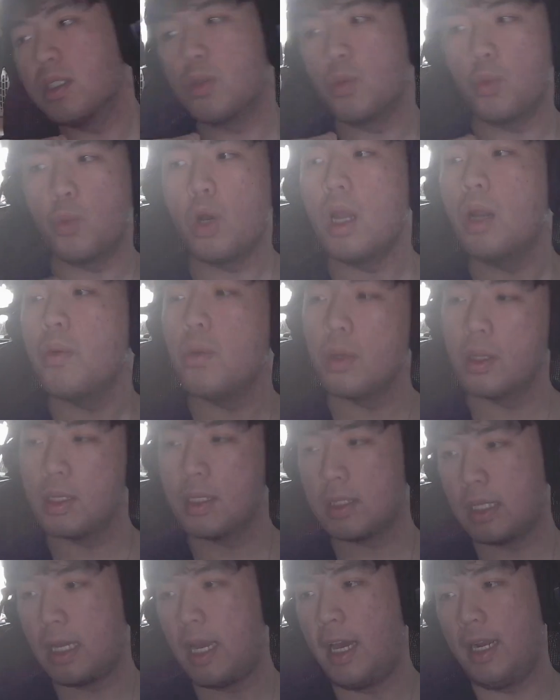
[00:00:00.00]
when will
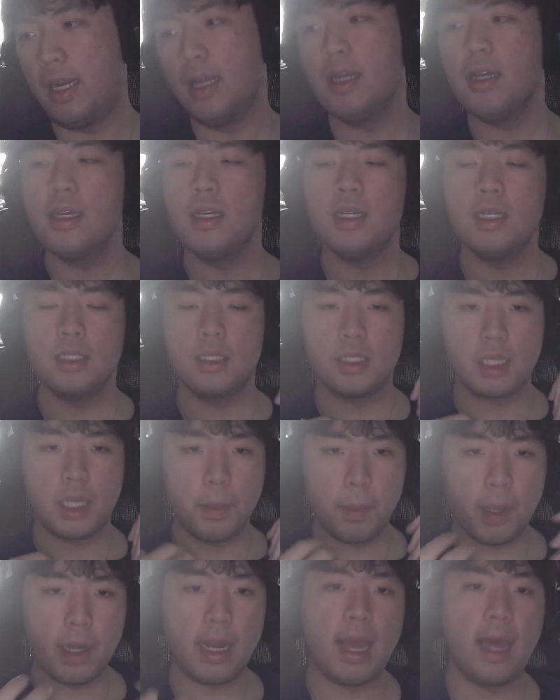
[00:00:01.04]
this end? Just
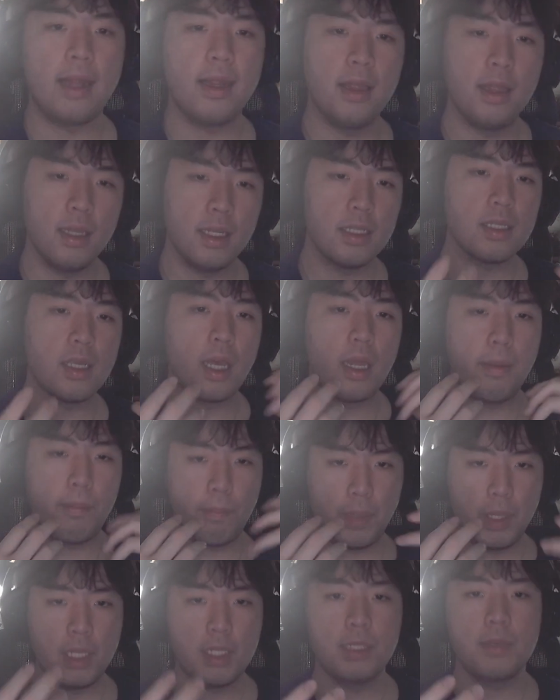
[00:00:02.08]
come on, end this and
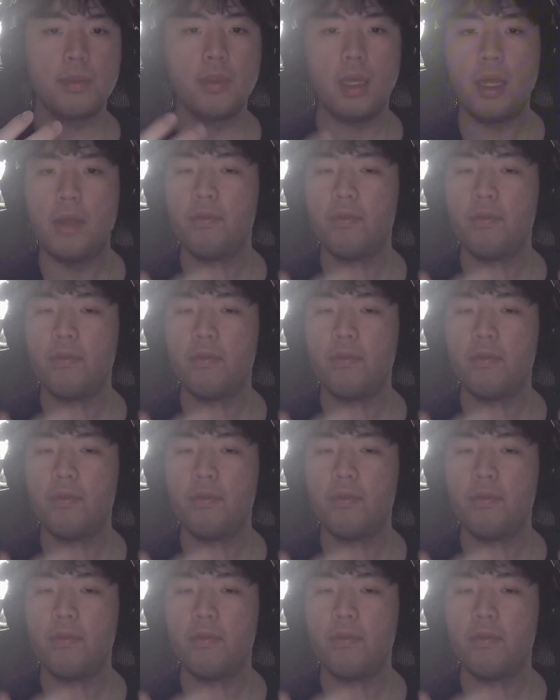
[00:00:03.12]
pitch me. And